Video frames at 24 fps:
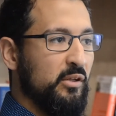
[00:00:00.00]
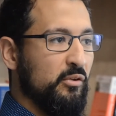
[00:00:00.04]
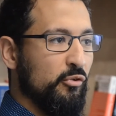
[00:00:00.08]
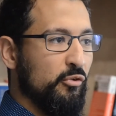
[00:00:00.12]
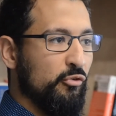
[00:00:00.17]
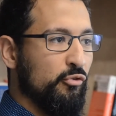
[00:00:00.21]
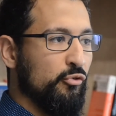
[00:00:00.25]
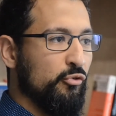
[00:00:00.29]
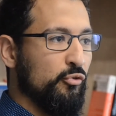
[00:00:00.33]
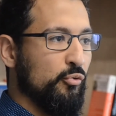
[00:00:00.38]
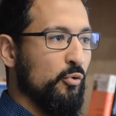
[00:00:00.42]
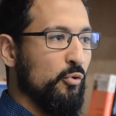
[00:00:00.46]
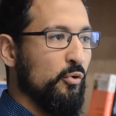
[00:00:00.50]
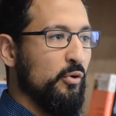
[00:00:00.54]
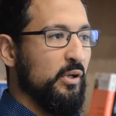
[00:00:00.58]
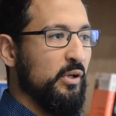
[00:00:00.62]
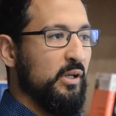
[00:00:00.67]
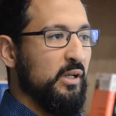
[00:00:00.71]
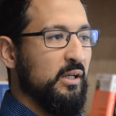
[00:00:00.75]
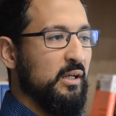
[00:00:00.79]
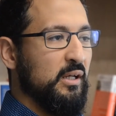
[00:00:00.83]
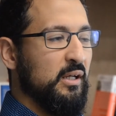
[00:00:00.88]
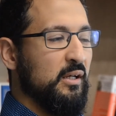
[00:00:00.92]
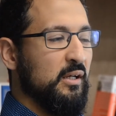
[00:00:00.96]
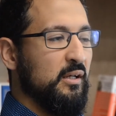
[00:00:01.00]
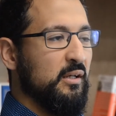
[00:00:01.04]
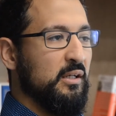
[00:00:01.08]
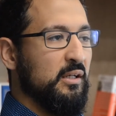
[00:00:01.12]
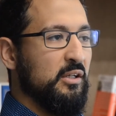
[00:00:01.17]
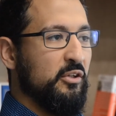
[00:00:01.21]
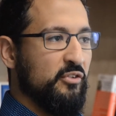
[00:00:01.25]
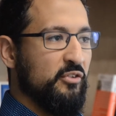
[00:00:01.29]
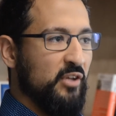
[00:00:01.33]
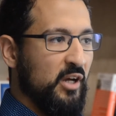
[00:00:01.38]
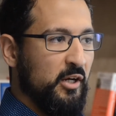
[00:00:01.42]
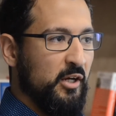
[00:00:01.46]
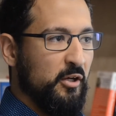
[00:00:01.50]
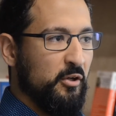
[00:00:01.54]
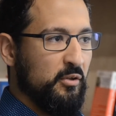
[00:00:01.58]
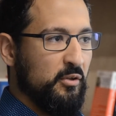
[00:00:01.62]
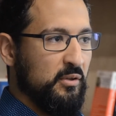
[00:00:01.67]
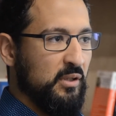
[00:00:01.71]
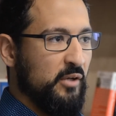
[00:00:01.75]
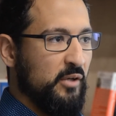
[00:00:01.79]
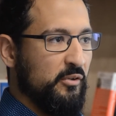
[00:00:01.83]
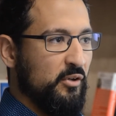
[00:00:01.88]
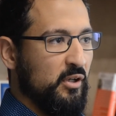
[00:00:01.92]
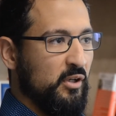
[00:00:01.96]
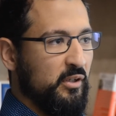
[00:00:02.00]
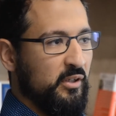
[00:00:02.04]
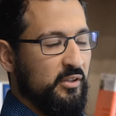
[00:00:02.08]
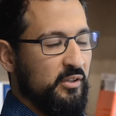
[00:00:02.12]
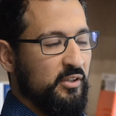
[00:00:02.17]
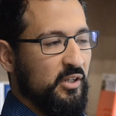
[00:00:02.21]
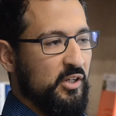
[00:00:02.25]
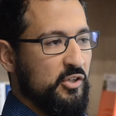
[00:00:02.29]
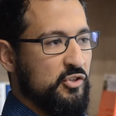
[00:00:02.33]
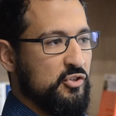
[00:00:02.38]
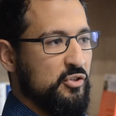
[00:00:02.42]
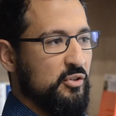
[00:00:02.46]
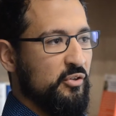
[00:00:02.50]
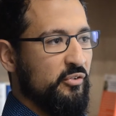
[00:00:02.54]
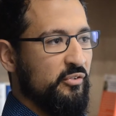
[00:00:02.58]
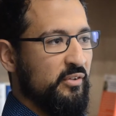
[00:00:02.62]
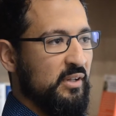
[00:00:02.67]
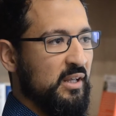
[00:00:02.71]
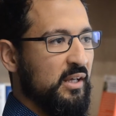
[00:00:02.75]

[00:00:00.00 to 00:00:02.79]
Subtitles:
destroy entire cloud architectures